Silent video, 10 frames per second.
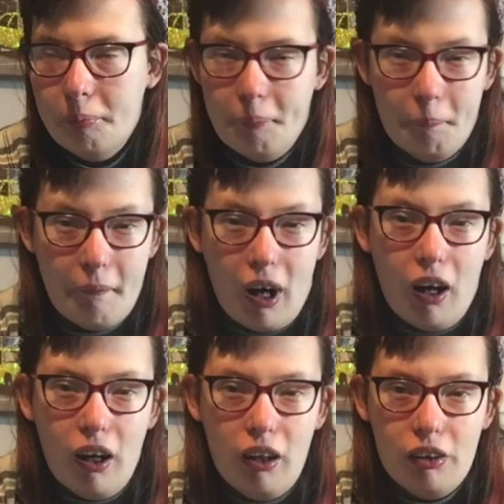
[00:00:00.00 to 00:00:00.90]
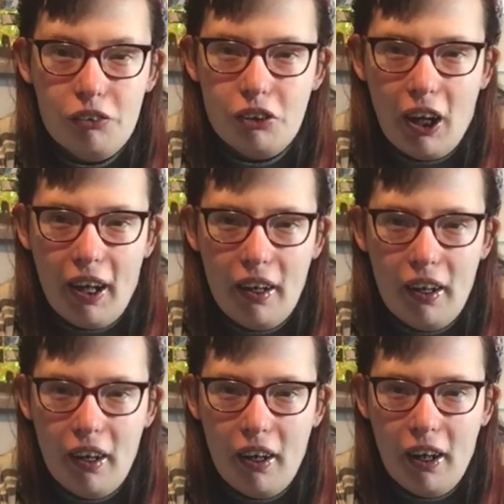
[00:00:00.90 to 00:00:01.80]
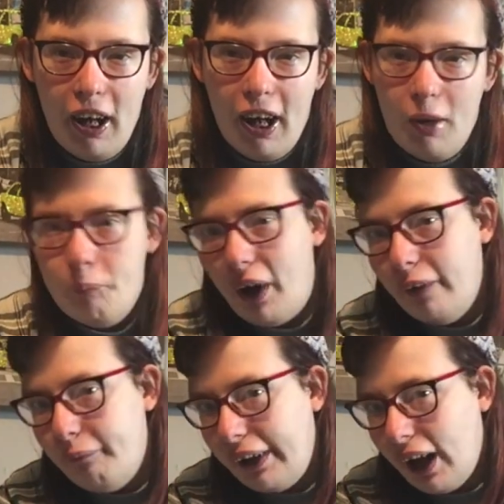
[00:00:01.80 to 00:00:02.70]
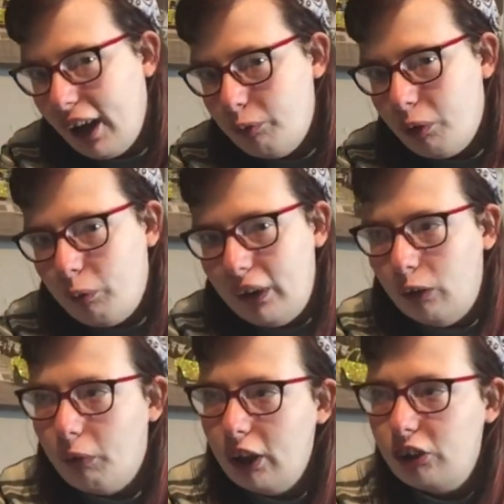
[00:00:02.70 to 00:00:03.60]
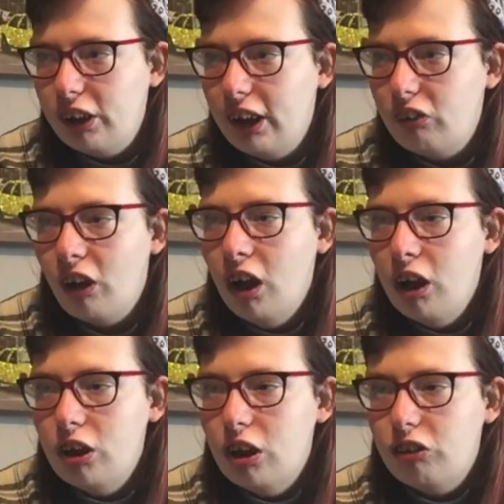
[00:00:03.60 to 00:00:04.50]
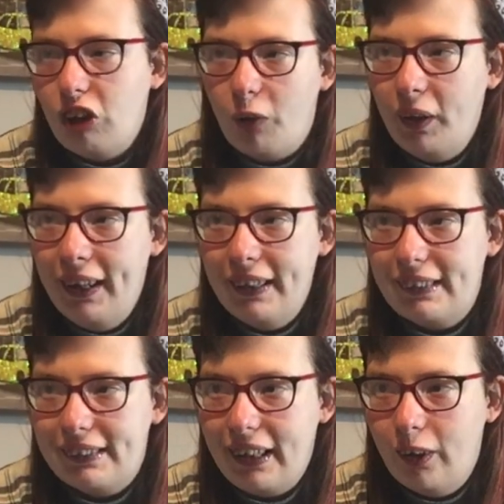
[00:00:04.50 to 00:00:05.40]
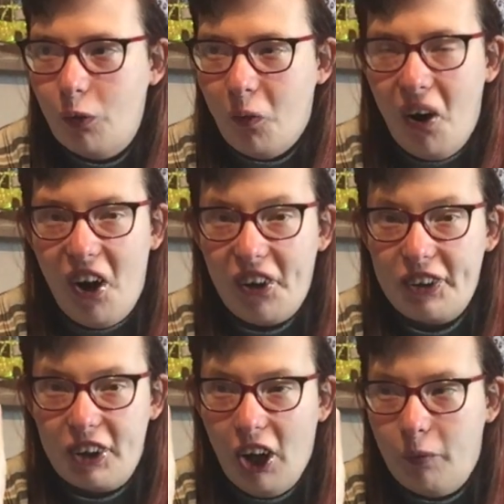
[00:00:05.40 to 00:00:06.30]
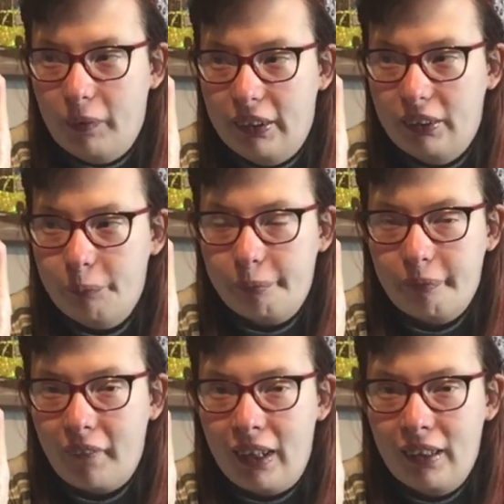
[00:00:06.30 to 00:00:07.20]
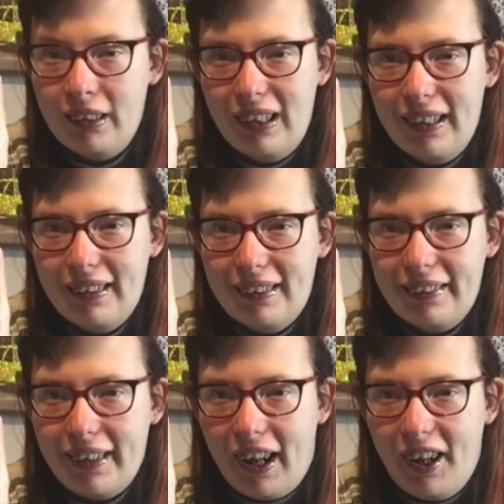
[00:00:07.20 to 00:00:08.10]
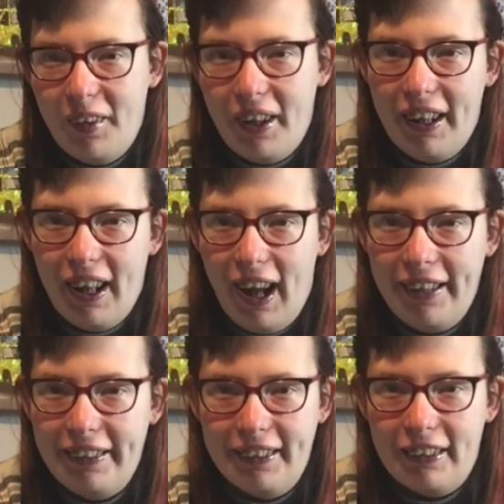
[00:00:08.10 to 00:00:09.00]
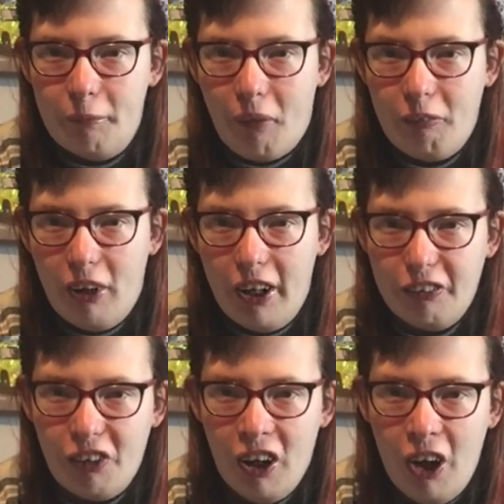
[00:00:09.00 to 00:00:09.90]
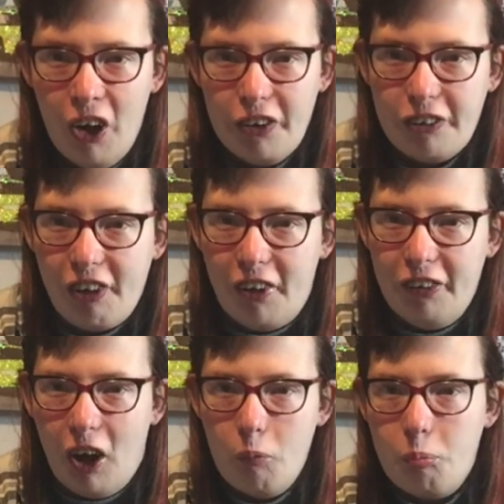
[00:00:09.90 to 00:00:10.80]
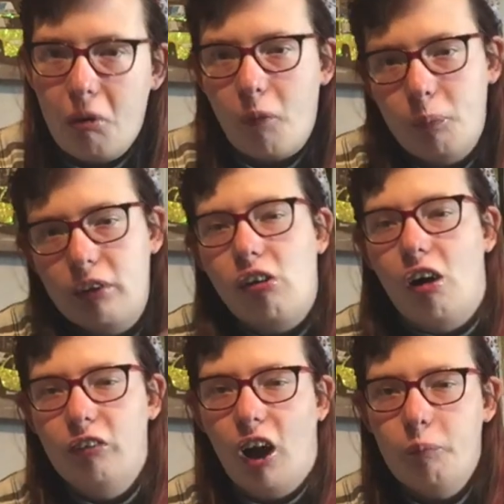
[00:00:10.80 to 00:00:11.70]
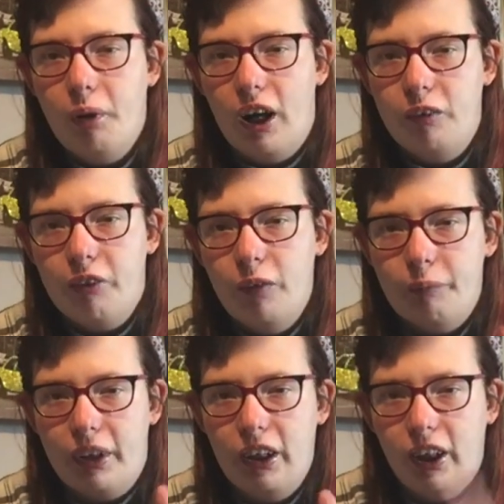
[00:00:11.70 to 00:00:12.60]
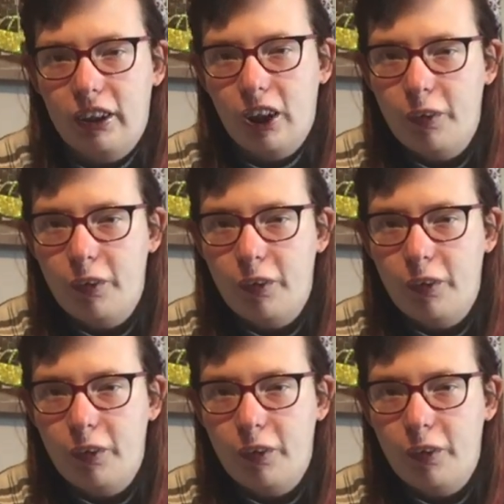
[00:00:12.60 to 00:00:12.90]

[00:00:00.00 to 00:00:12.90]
March? But it'd be April when you're watching this, so it's still going. So, and this is my first proper grown up perfume, because I